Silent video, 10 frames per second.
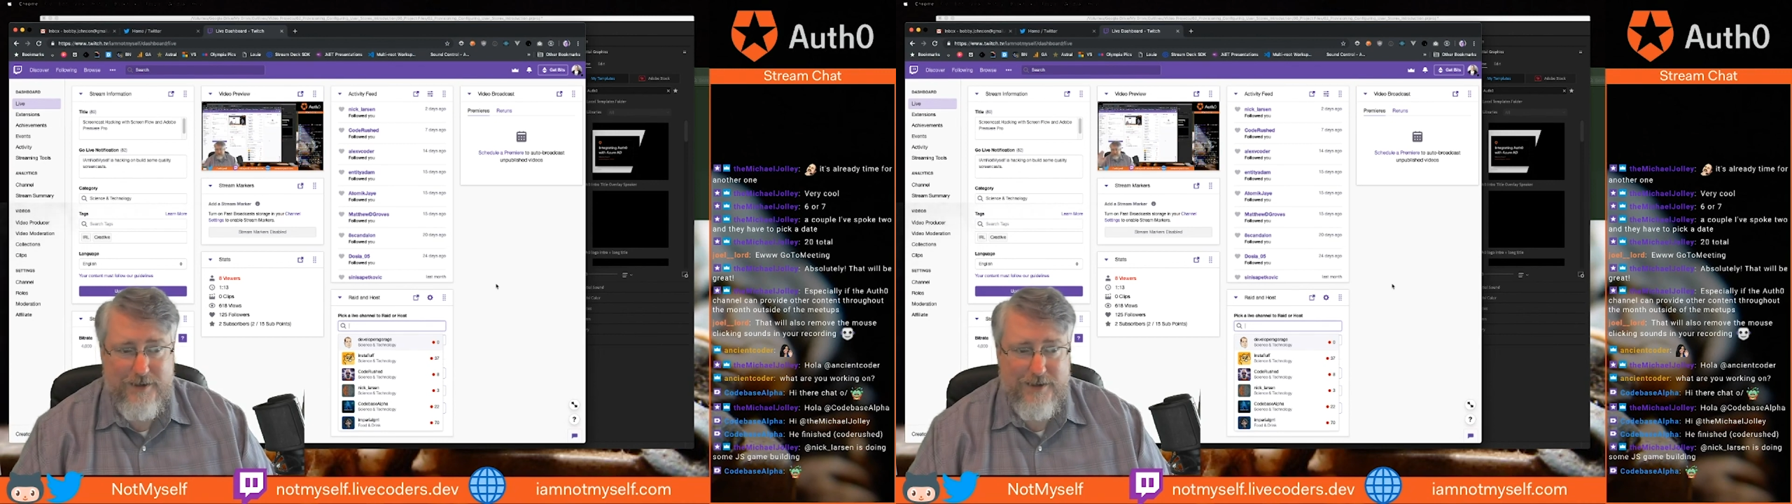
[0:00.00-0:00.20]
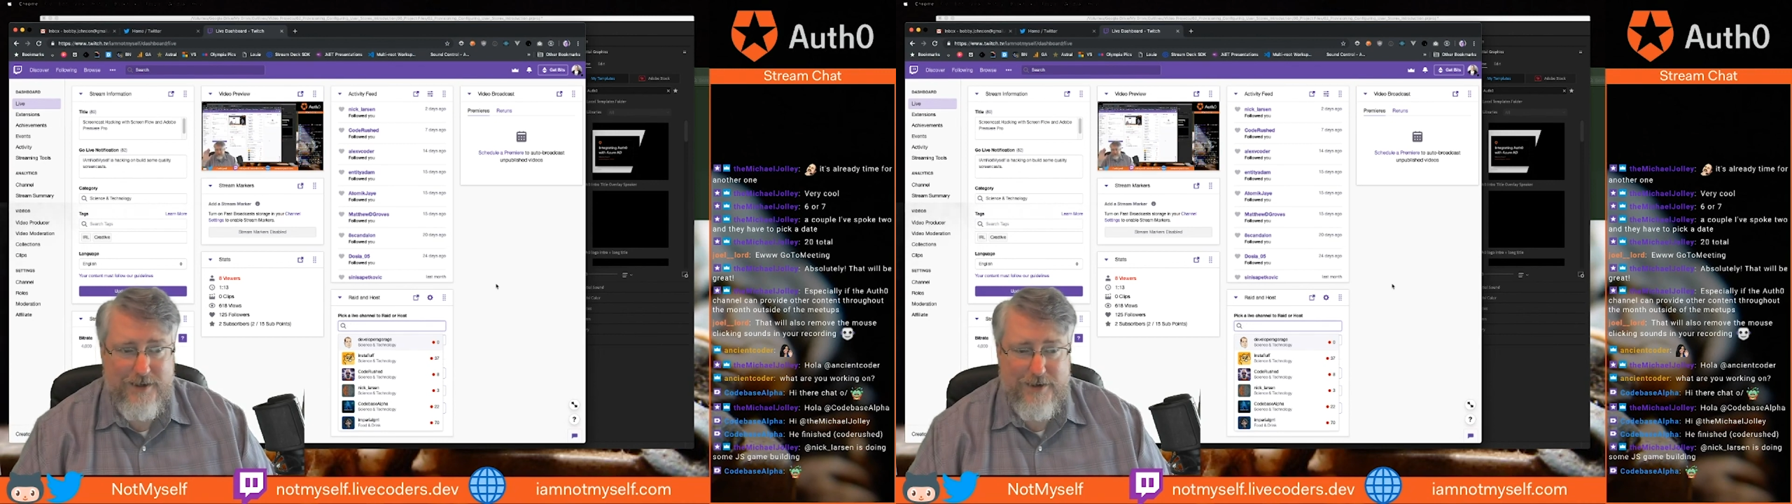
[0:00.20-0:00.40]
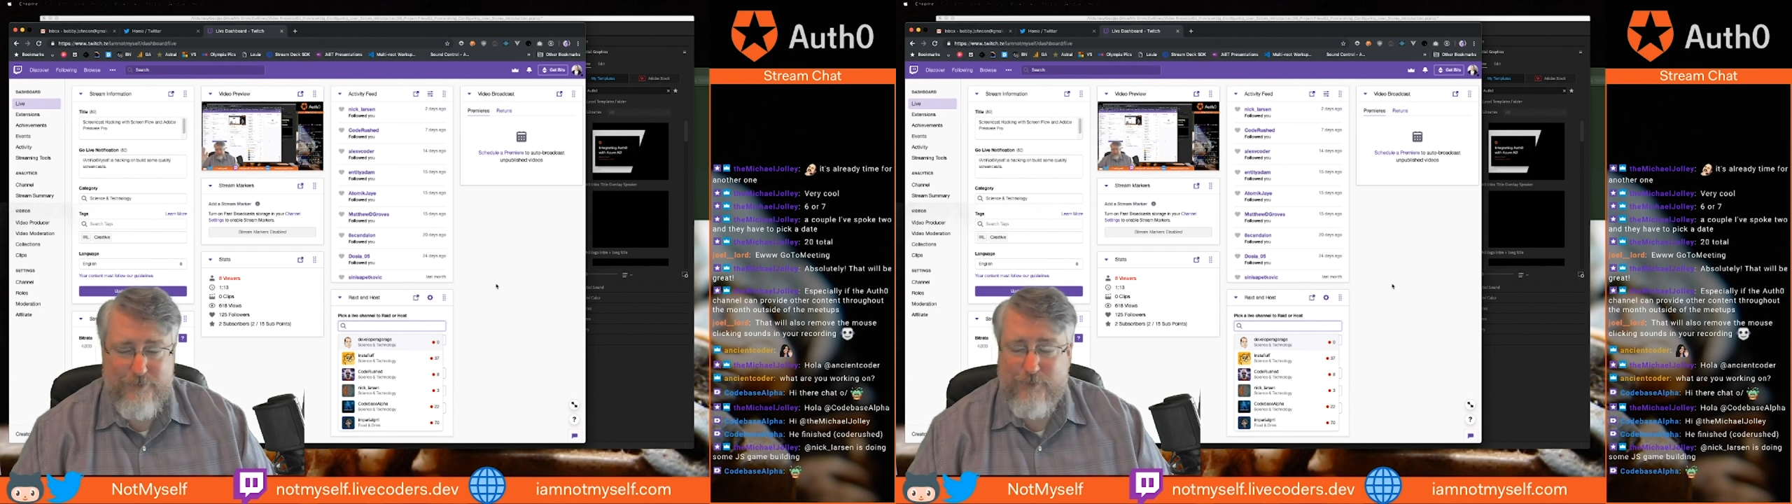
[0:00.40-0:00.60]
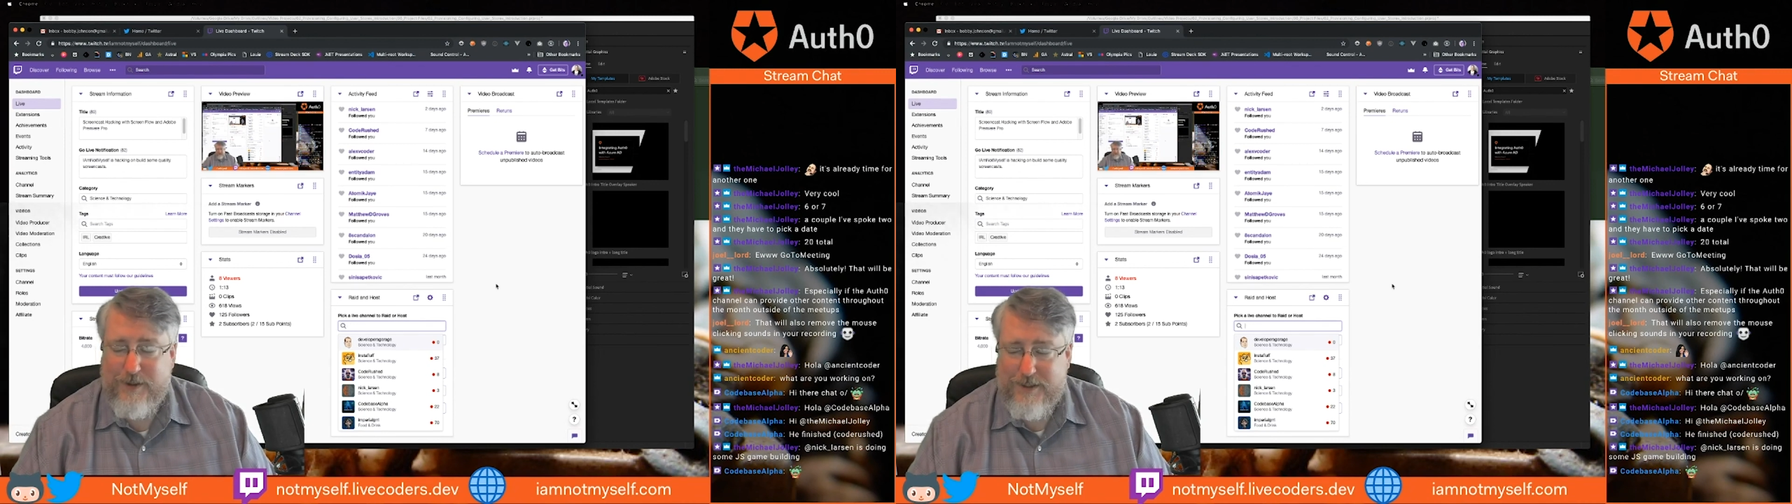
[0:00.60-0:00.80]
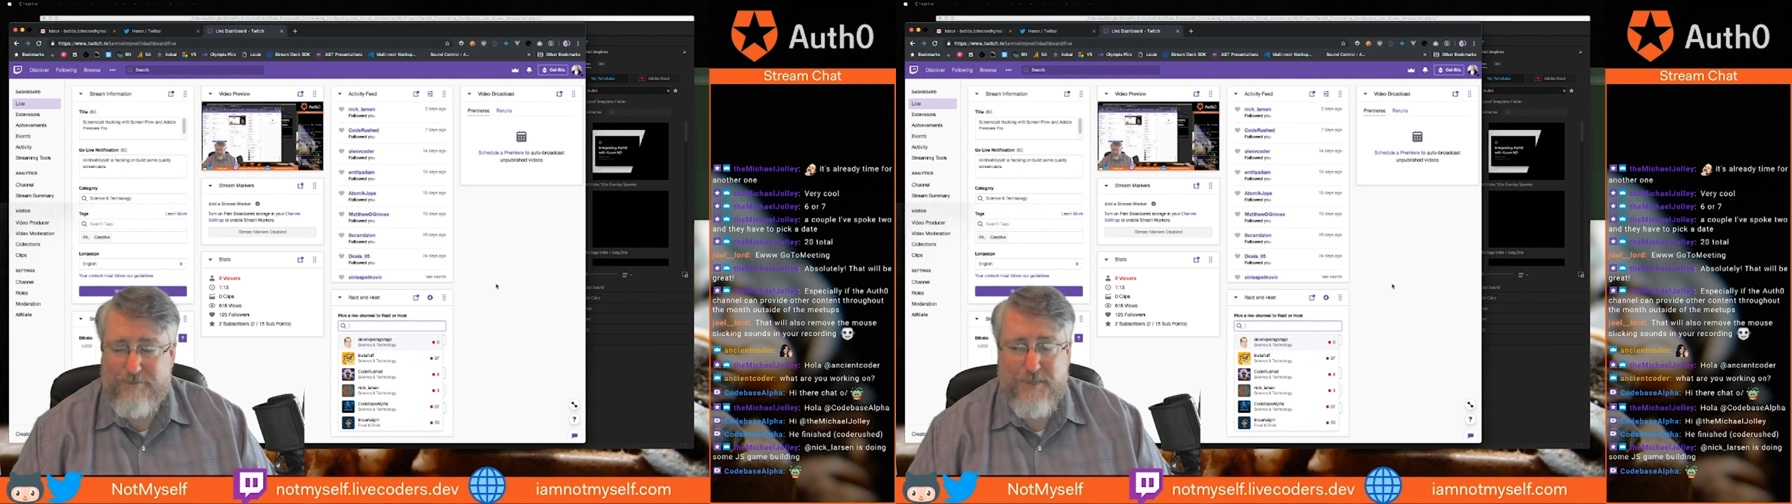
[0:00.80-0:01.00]
I
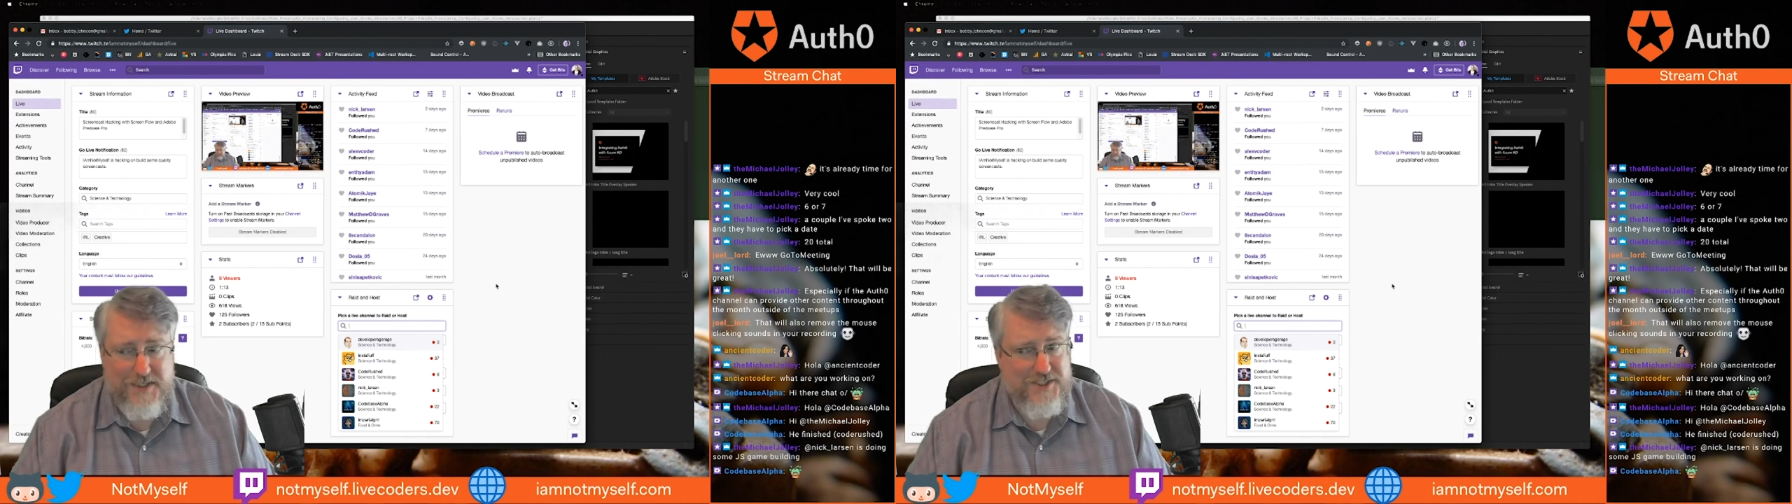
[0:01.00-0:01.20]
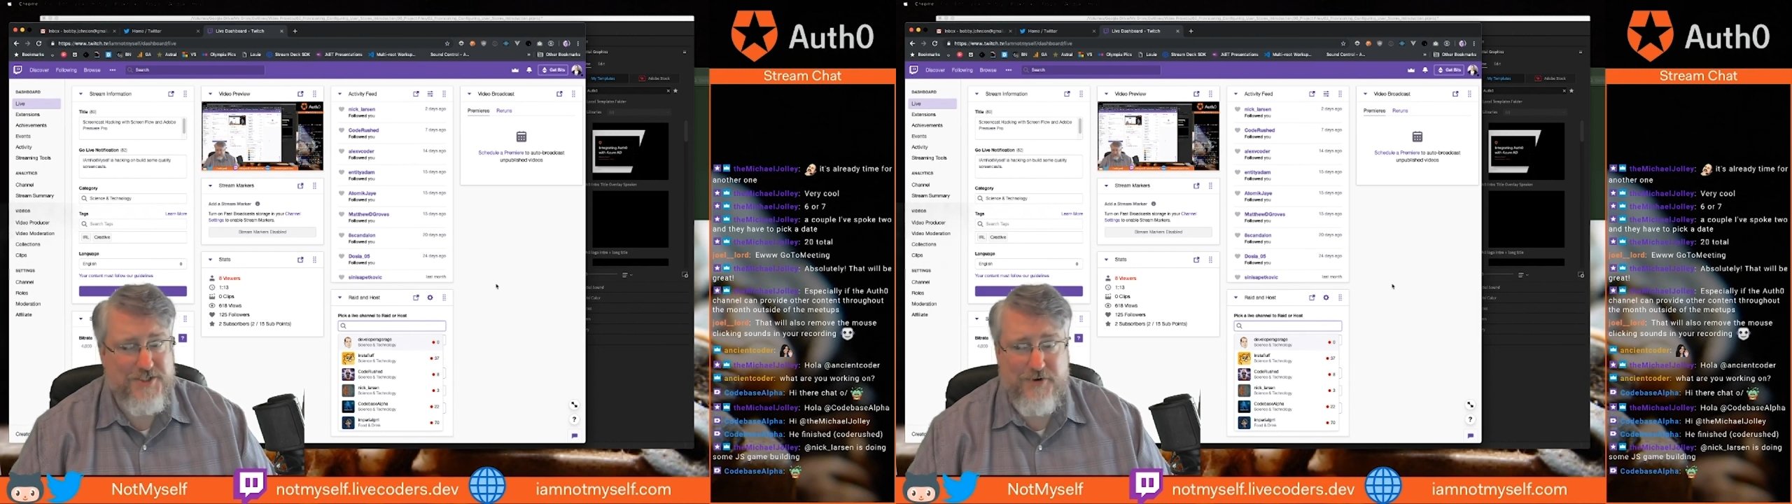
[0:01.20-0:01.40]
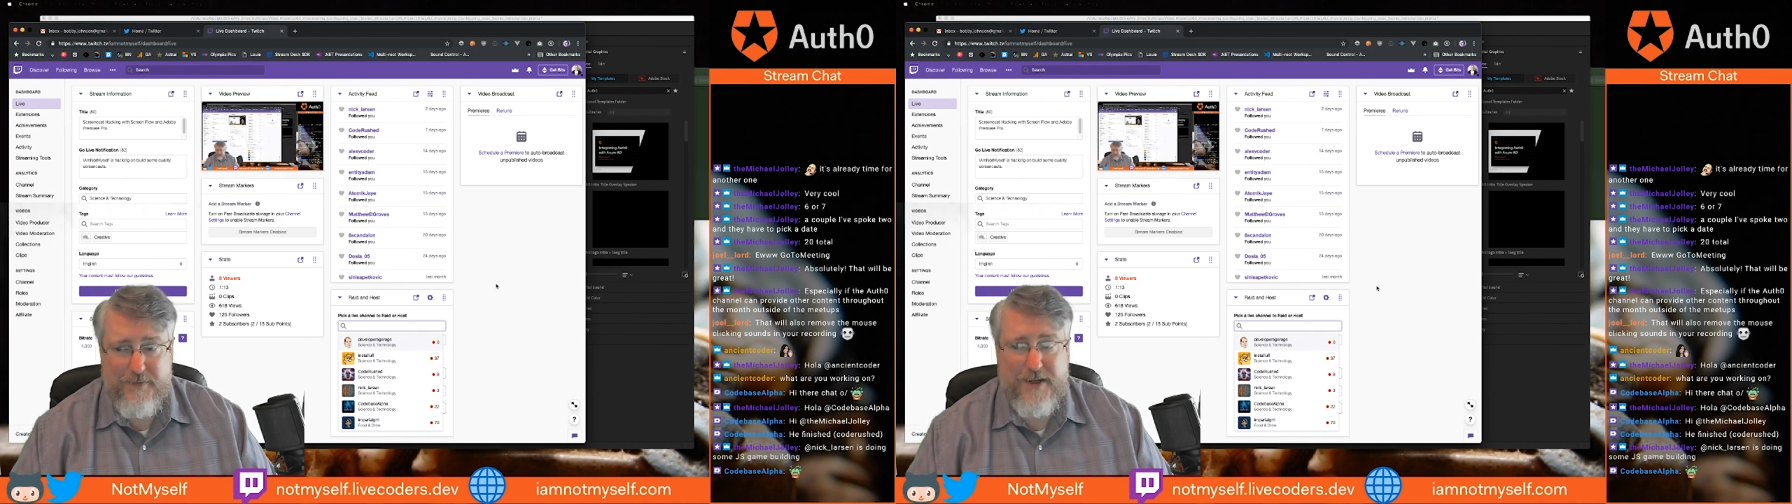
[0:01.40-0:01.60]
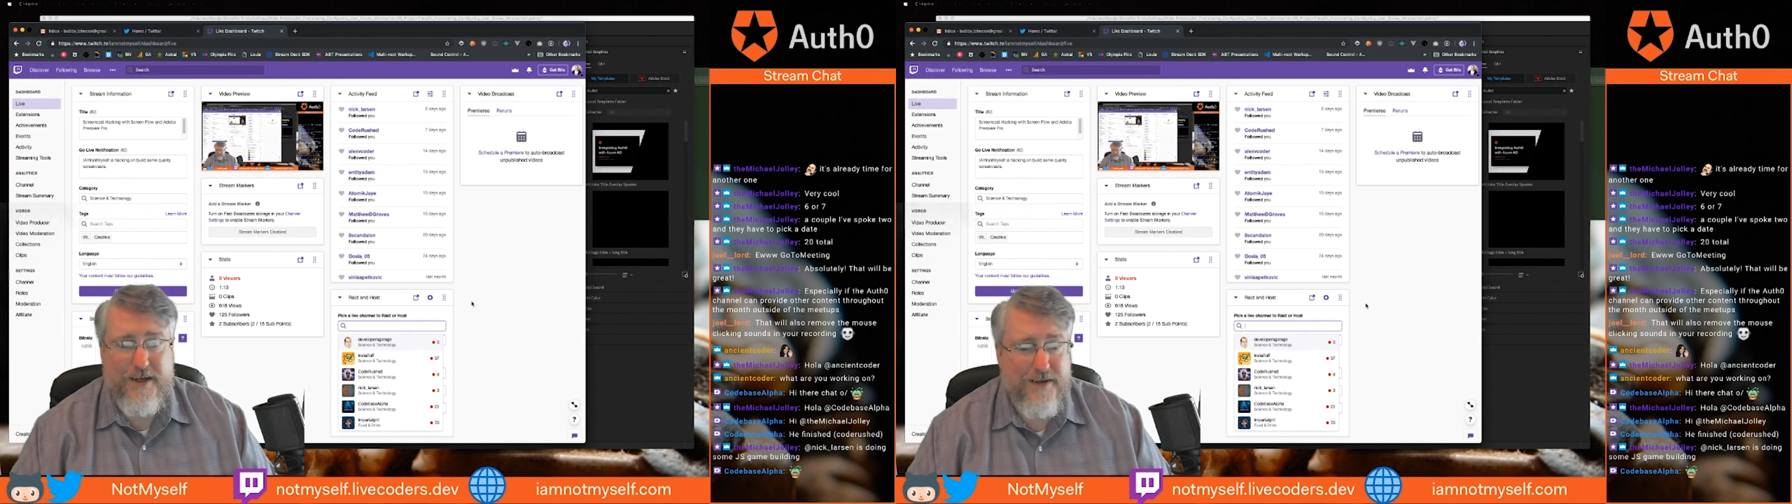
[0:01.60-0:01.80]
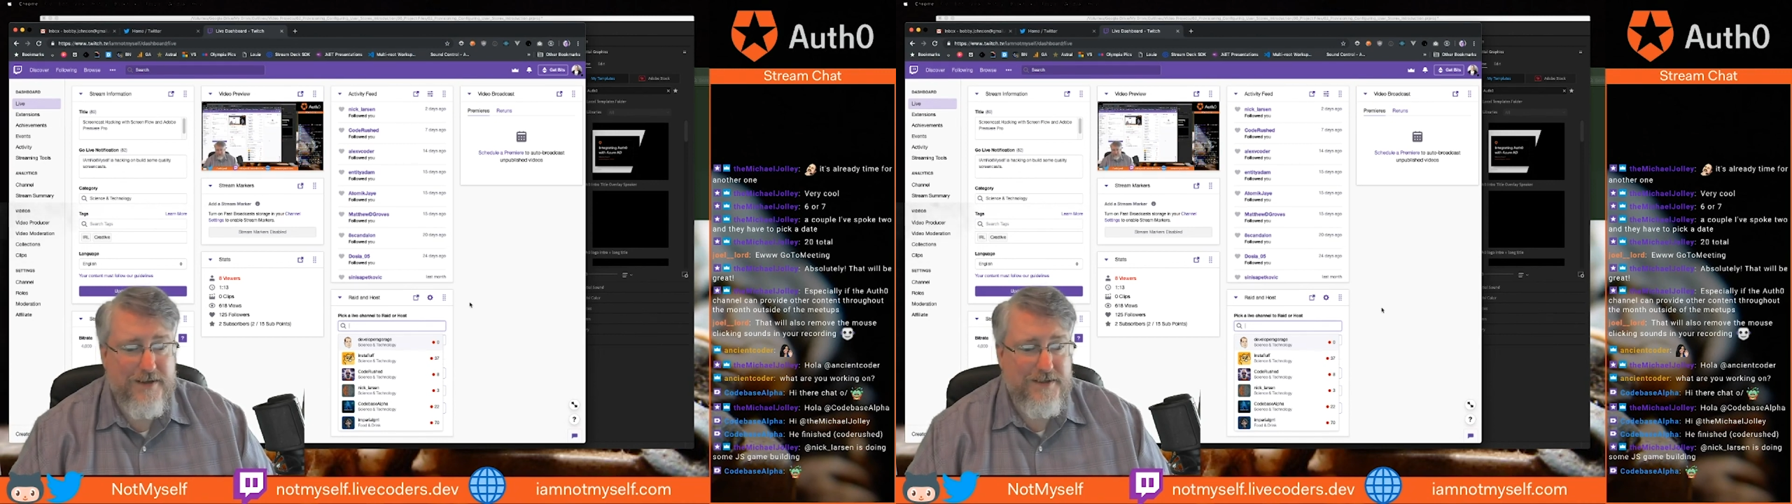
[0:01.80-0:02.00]
really miss streaming.